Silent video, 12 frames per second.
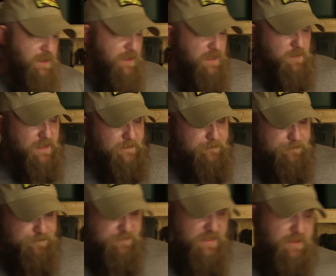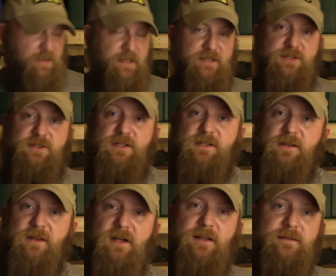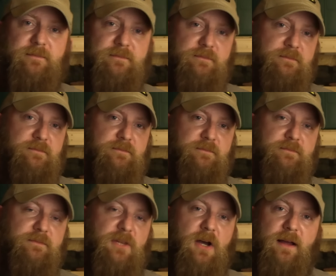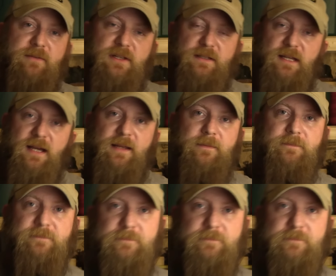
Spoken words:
Anyway, it's just a thought. Y'all have a good day.